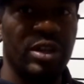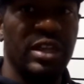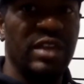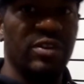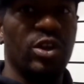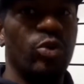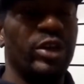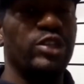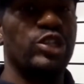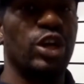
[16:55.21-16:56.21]
and give it a
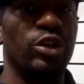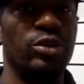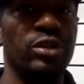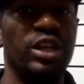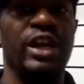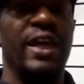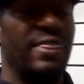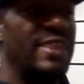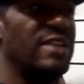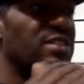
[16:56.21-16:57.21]
quick turn.
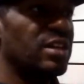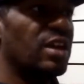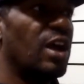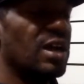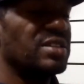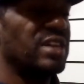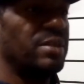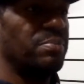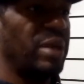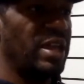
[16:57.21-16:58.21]
That's going to cause
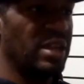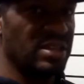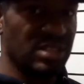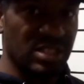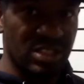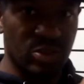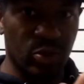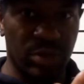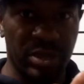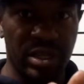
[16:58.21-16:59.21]
that bait, as it's
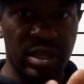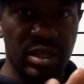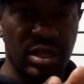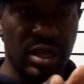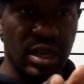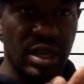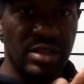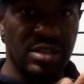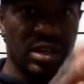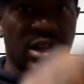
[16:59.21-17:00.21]
swimming,
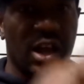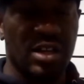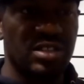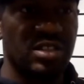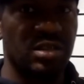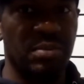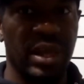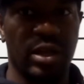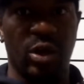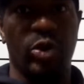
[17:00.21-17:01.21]
it's going to cause it to
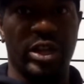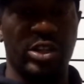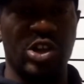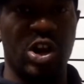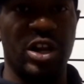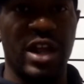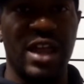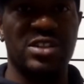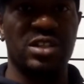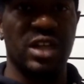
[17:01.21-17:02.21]
make a quick darting
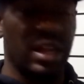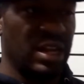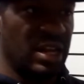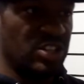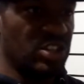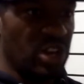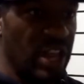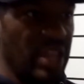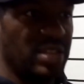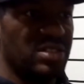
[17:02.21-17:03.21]
action. And then as your
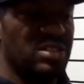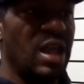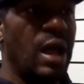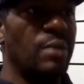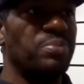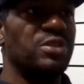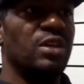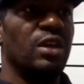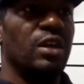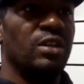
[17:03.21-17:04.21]
hand stops
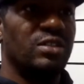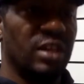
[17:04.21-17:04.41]
to